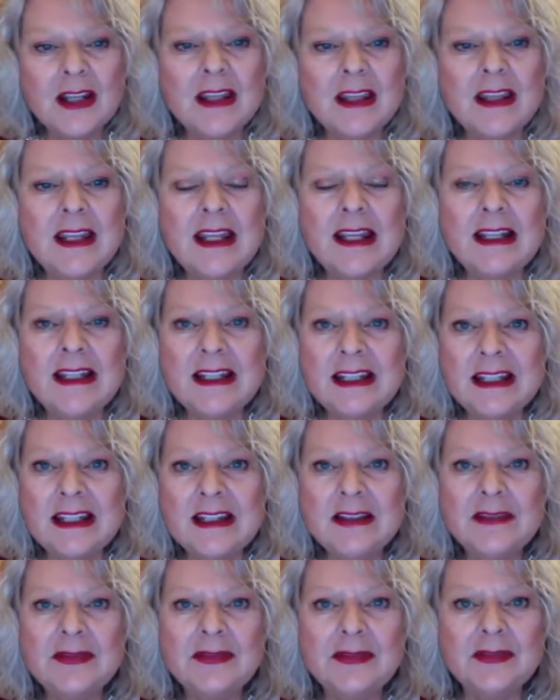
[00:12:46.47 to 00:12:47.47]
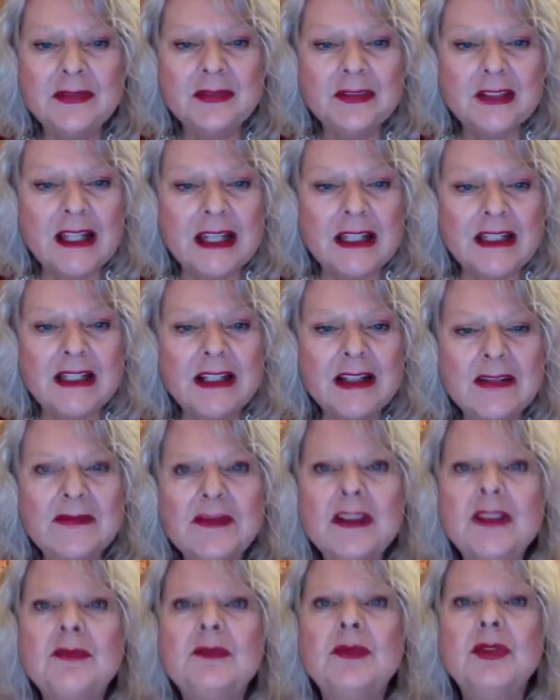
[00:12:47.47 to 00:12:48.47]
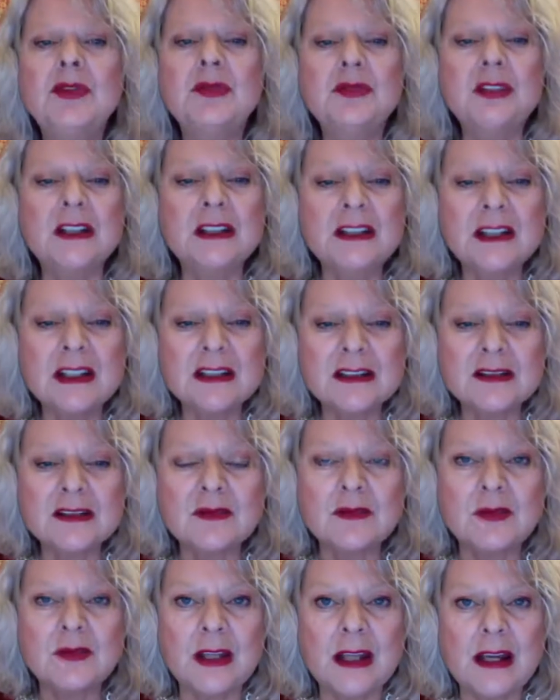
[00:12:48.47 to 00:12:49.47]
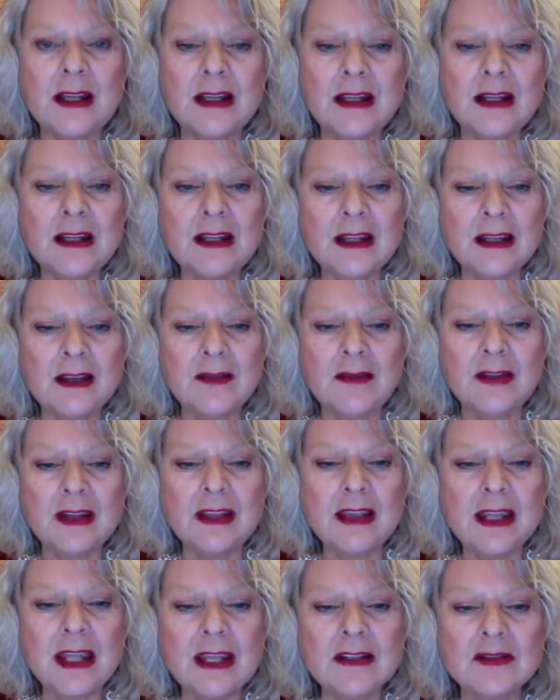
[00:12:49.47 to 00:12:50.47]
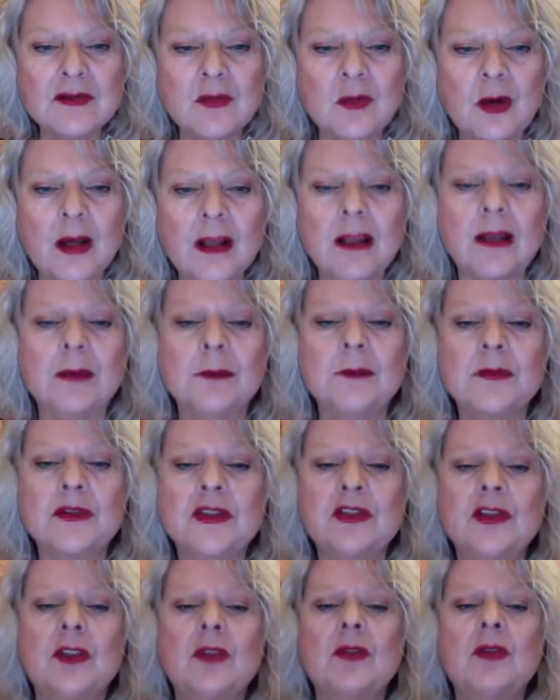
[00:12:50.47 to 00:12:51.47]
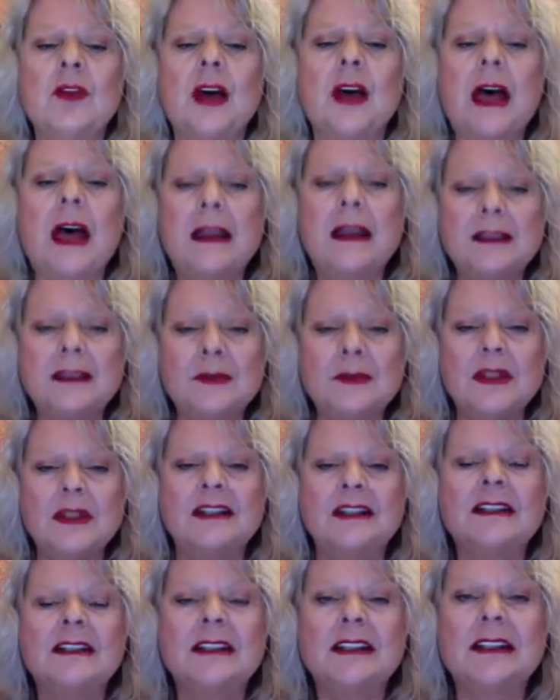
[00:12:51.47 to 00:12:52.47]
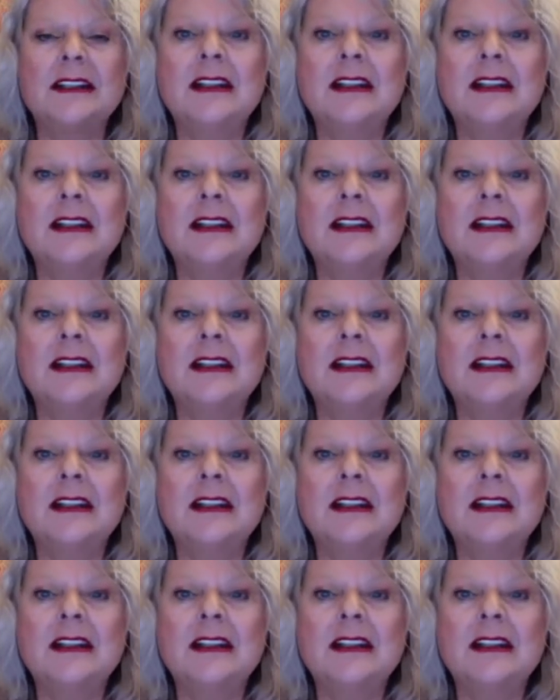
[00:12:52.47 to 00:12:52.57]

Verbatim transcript: They live in beauty, and that's the way I live, and that's why I'm so adamant